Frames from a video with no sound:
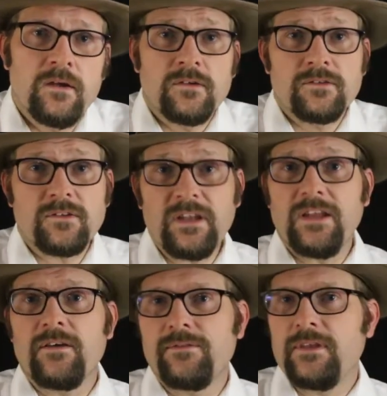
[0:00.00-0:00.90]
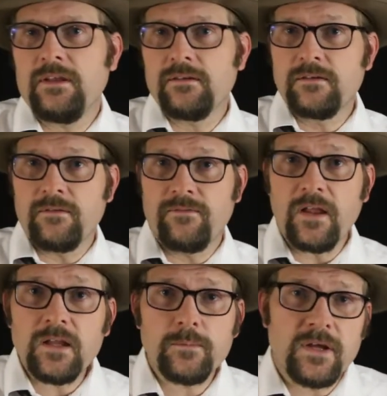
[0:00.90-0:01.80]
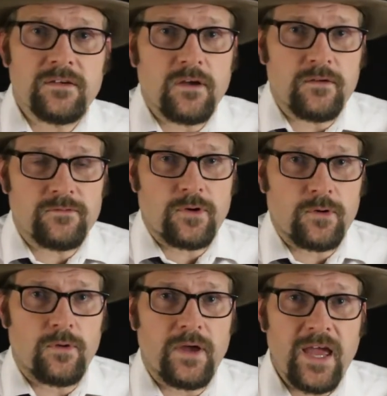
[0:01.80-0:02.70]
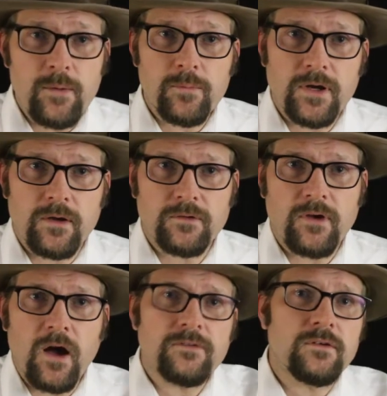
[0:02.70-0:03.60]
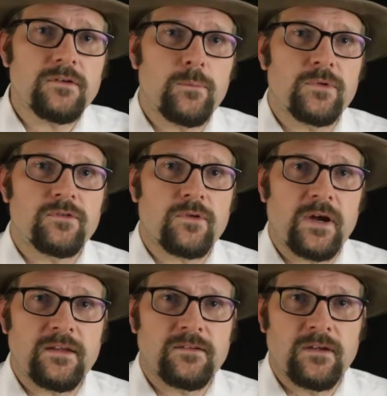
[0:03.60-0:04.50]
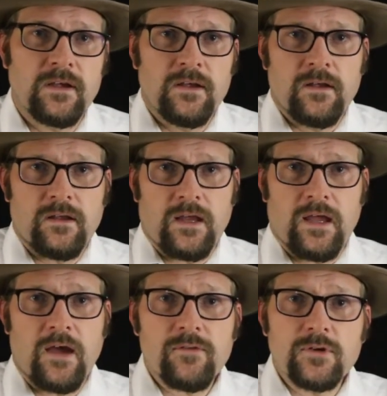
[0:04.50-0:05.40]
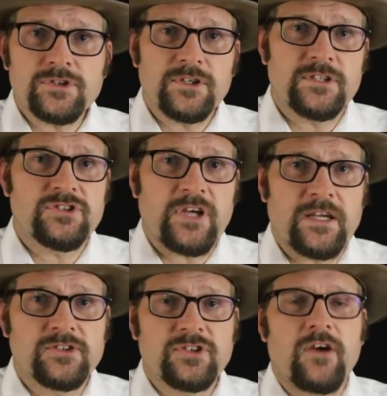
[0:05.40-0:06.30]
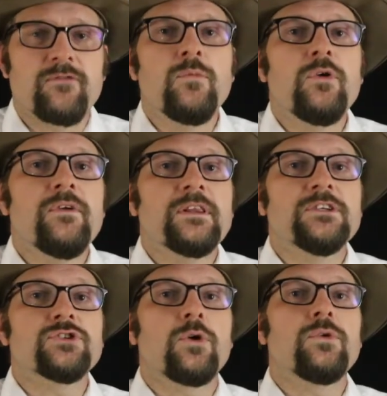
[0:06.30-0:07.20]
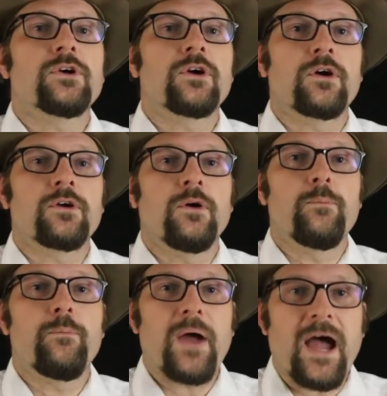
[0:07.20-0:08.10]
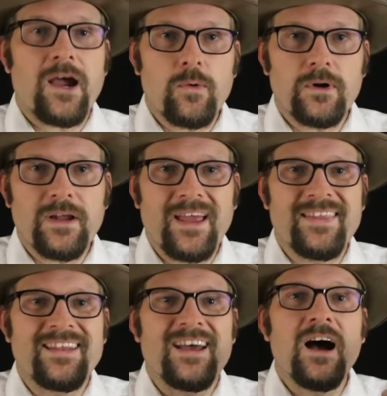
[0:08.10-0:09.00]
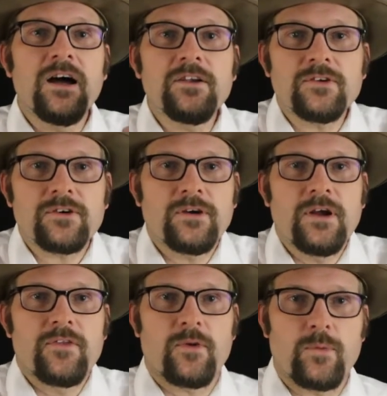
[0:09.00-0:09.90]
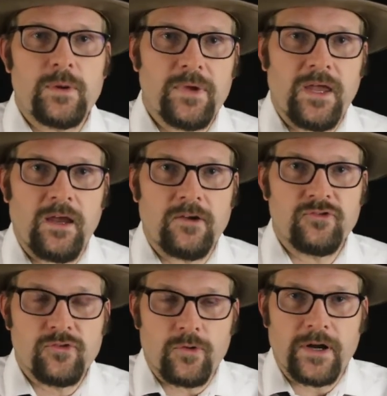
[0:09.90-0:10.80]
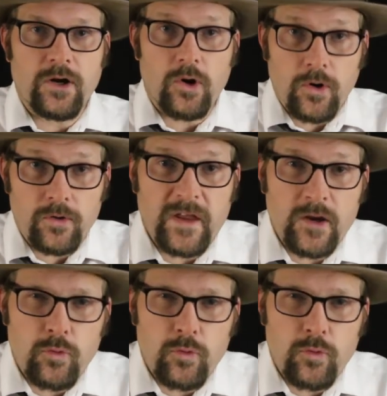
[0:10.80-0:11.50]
Study of the development of turtle embryos also demonstrates a evolutionary change of moving the shoulder girdle backward and then under the rib cage during early